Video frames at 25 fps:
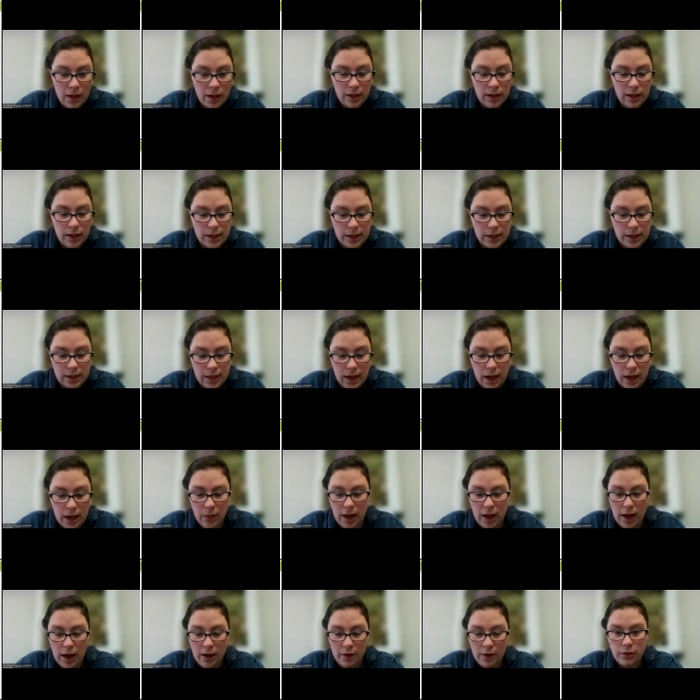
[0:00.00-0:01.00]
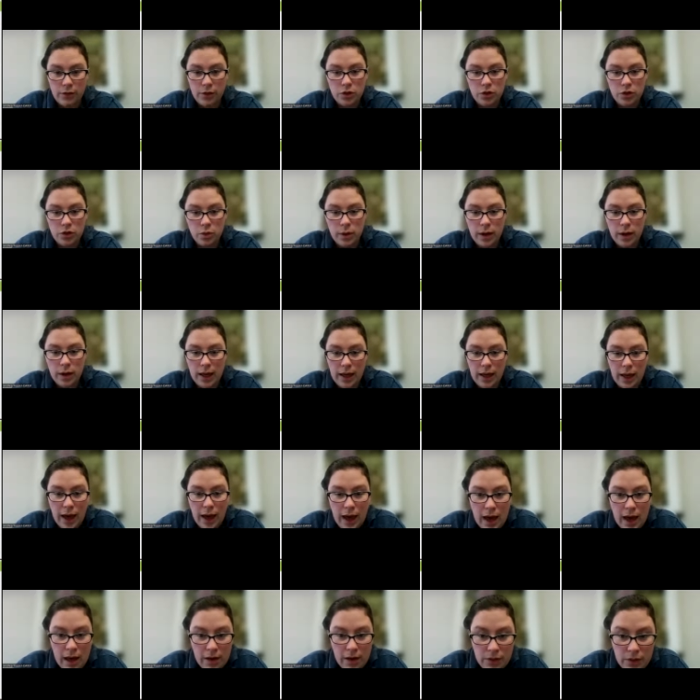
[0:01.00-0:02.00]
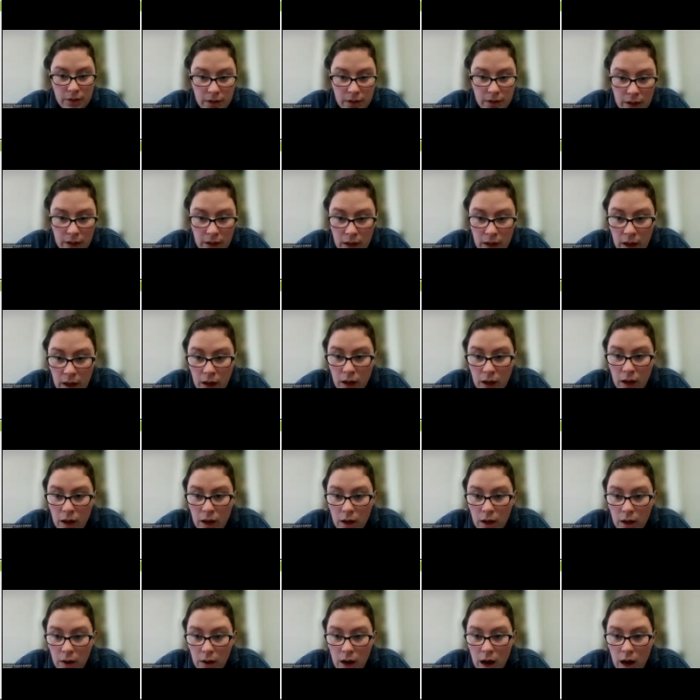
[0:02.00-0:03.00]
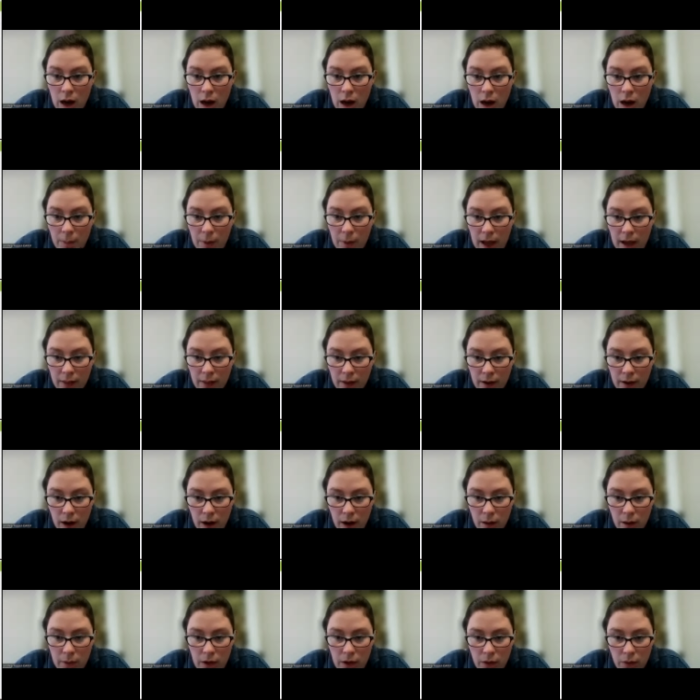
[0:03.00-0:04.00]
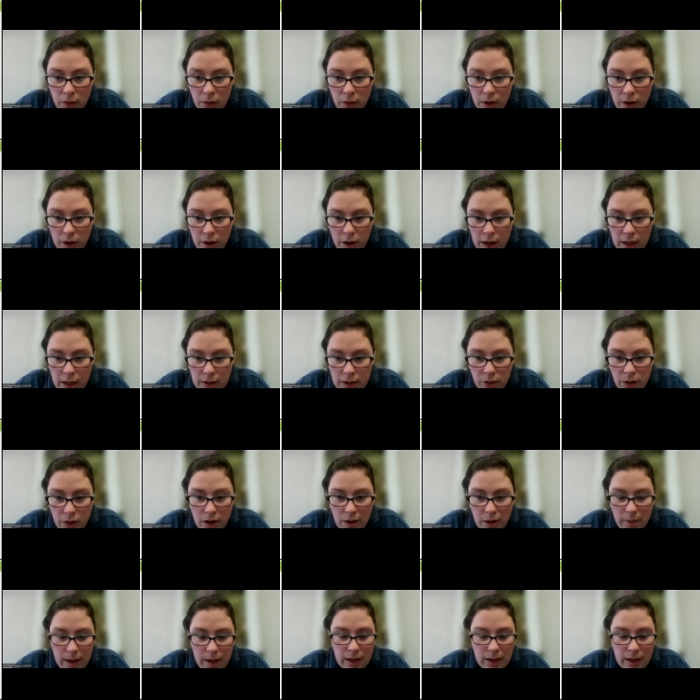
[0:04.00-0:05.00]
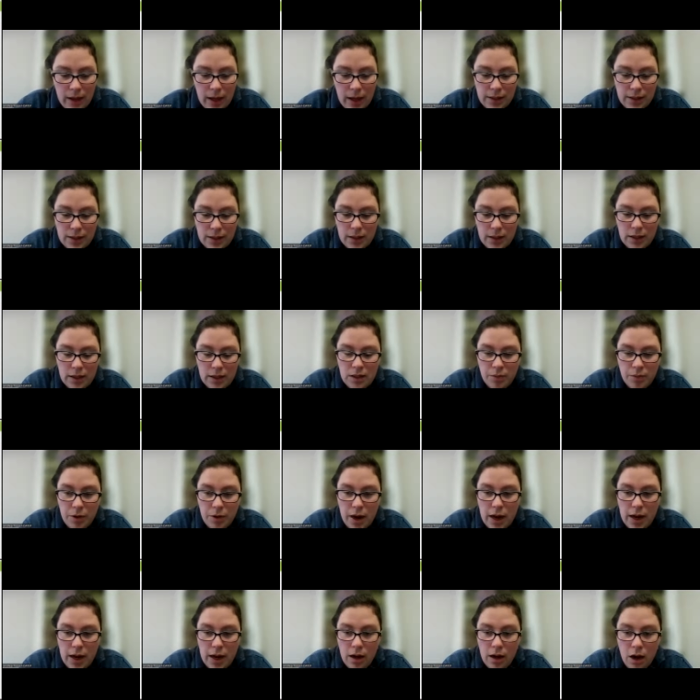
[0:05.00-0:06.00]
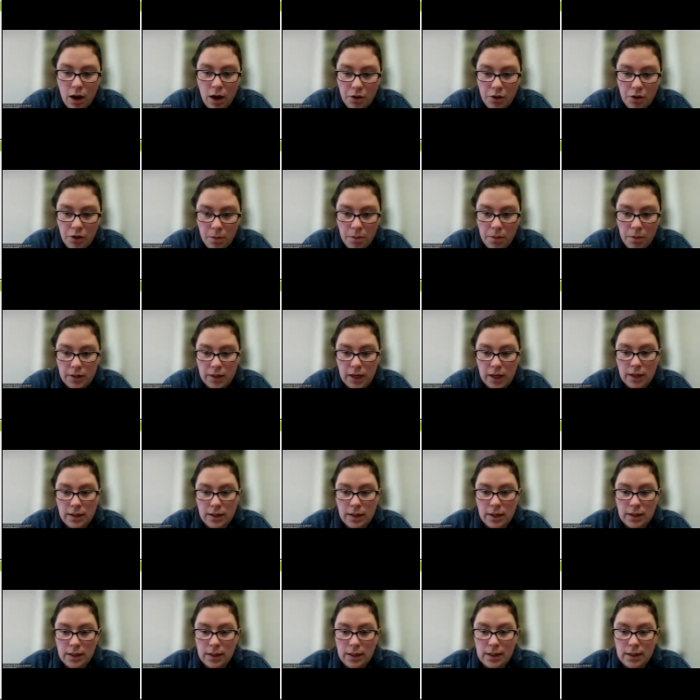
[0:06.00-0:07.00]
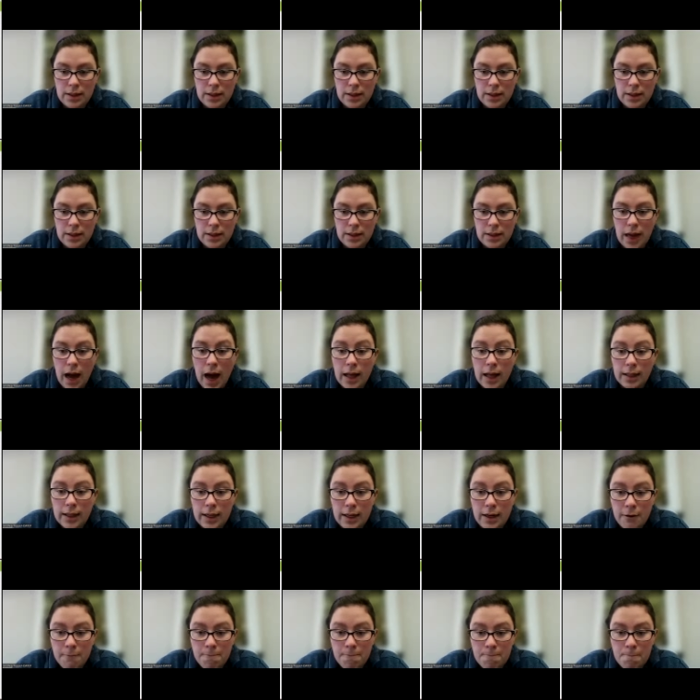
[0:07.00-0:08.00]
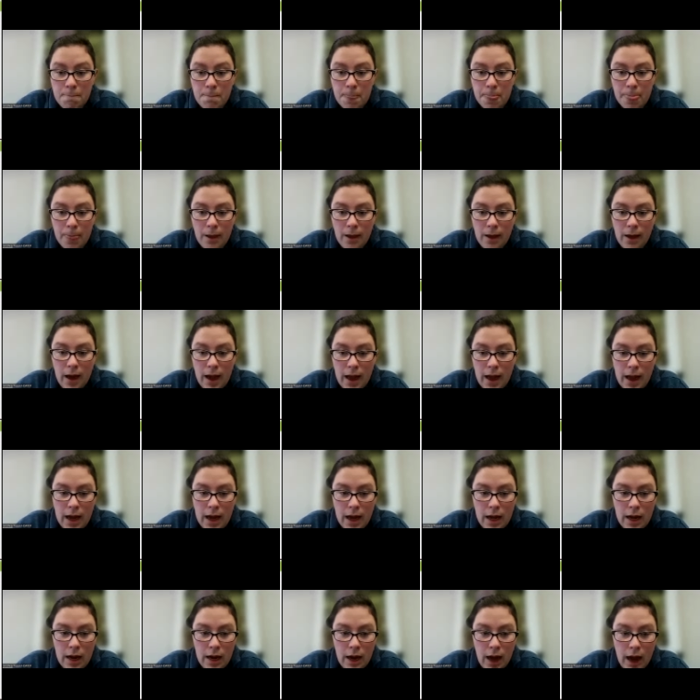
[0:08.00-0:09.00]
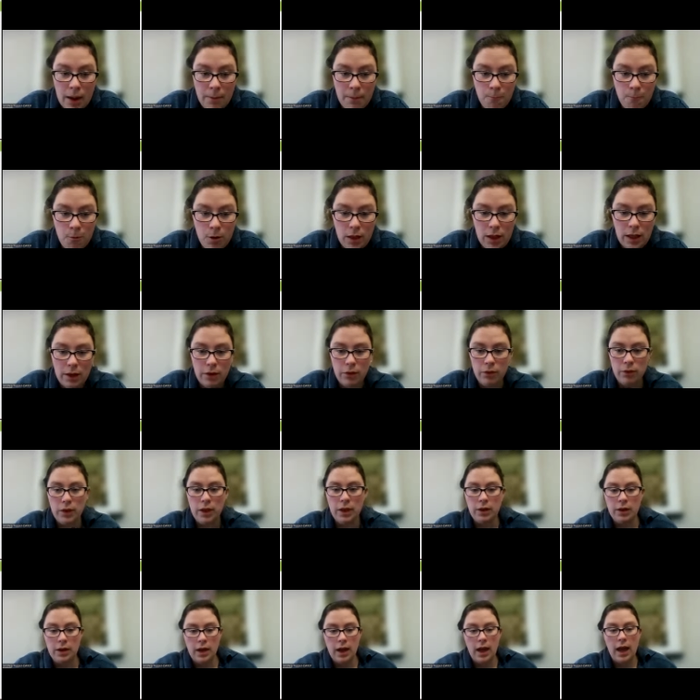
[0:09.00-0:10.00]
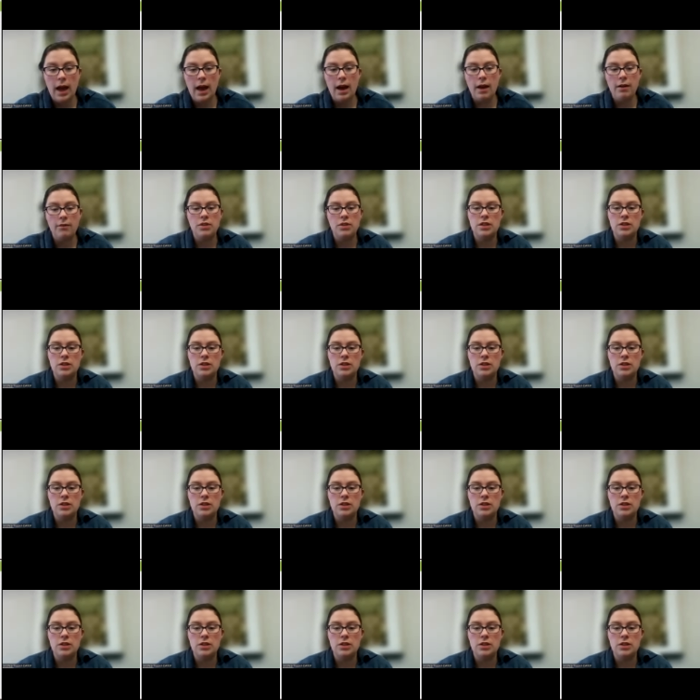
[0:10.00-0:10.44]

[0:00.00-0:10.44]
Let's say we have 20 calves, and their manure is going to be collected and spread 100% as a solid. And I'm really only going to have these